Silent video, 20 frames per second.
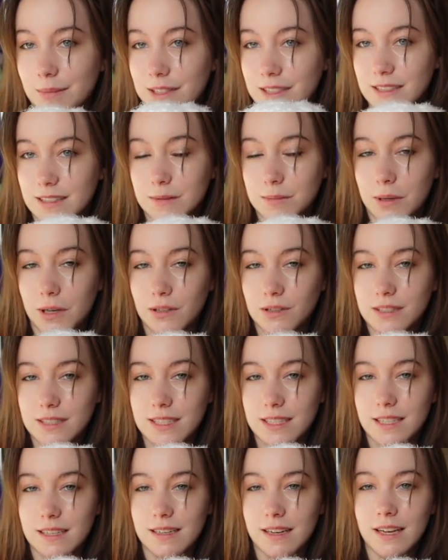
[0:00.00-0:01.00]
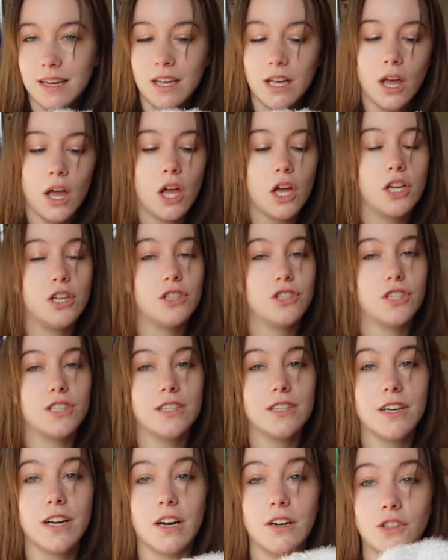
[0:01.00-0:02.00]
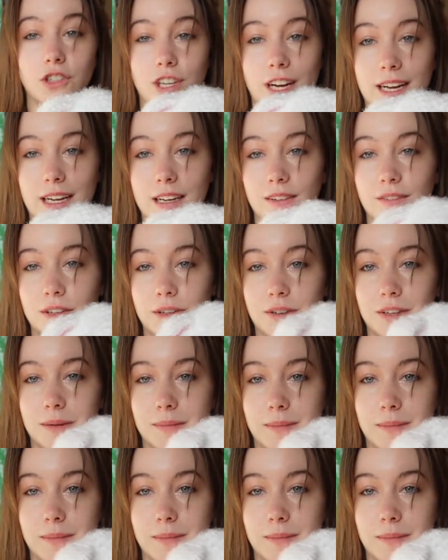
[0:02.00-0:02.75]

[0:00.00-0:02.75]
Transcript: this is posted, you should go check if you want to